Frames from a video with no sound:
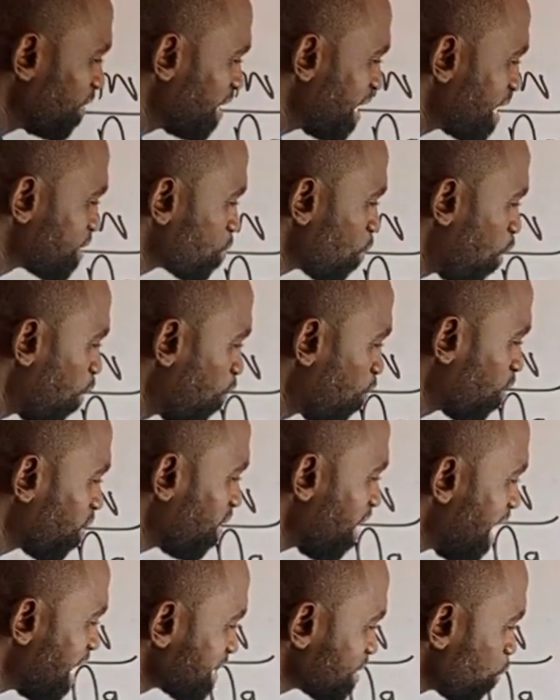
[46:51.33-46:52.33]
index of
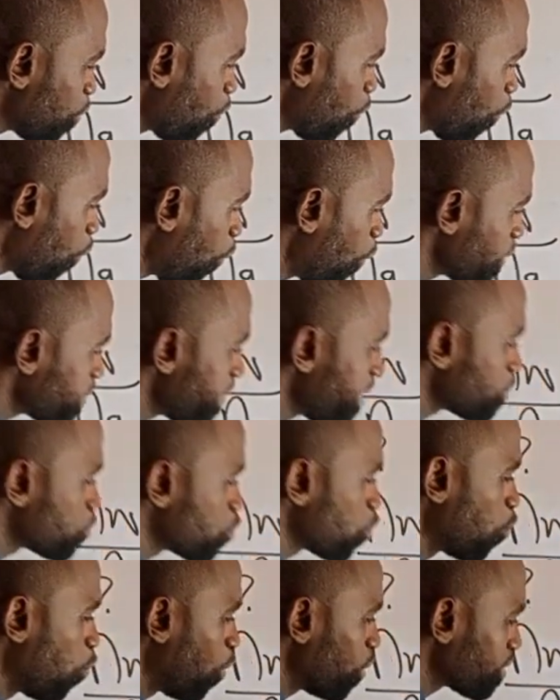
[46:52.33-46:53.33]
glass with
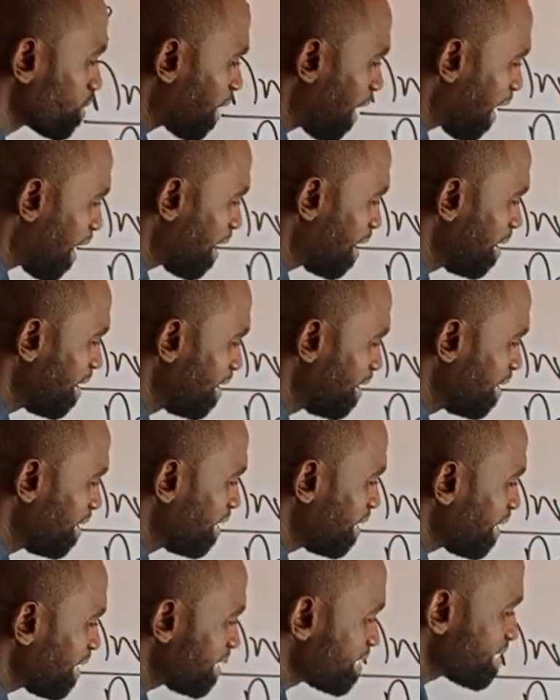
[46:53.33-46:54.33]
respect to water
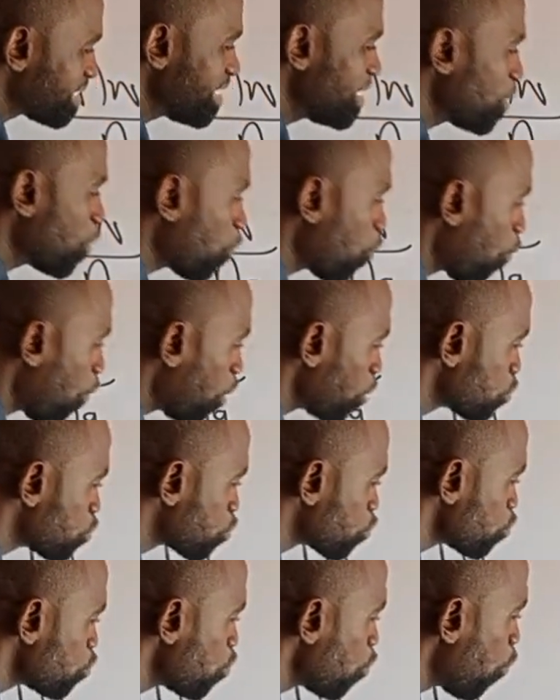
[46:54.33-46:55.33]
is
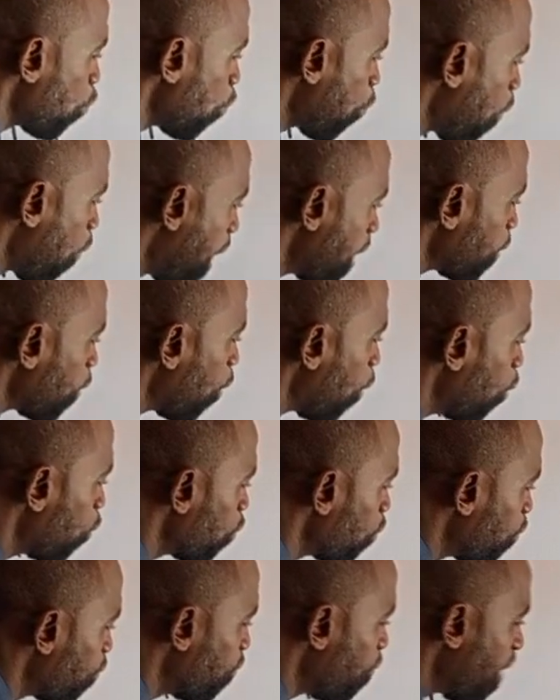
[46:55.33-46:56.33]
equal to 1
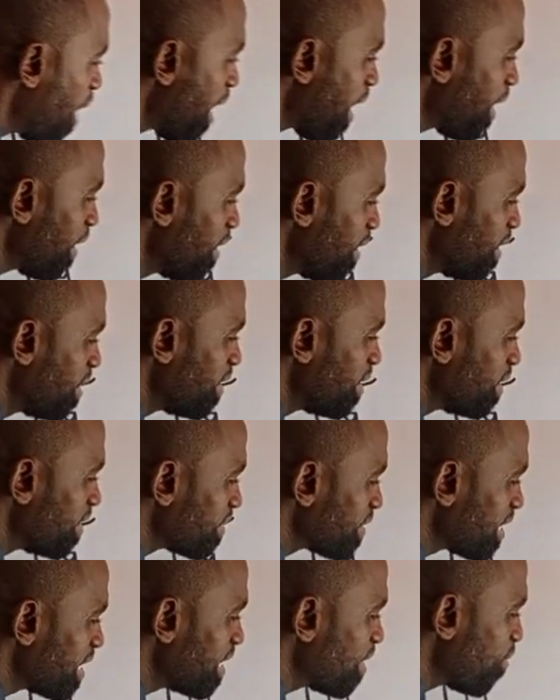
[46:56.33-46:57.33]
all over
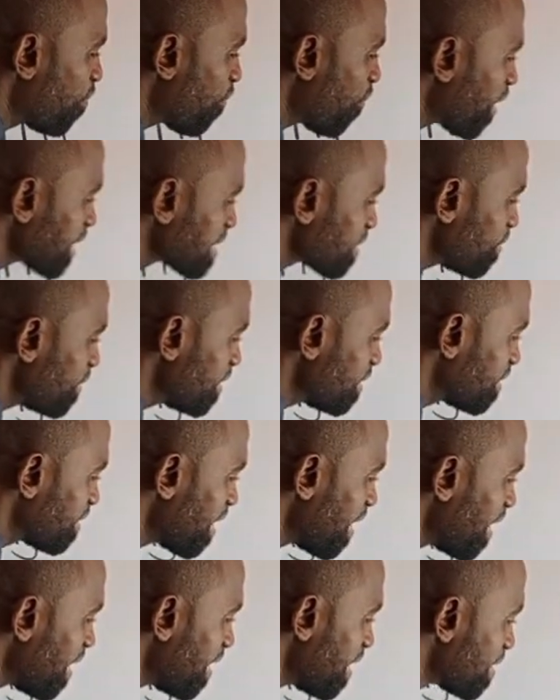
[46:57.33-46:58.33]
the refractive
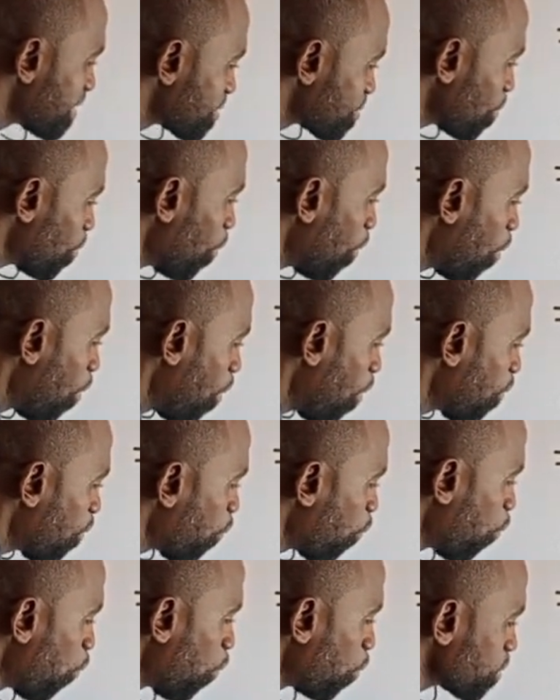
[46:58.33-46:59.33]
index of
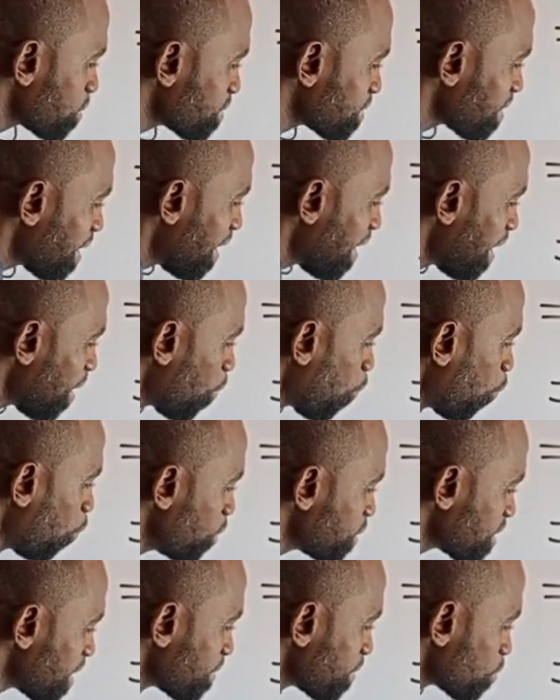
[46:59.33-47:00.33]
water
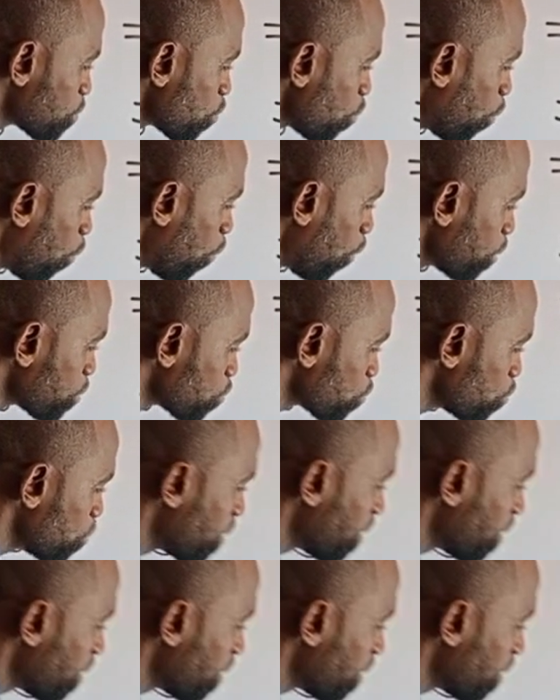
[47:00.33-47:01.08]
with respect to what? To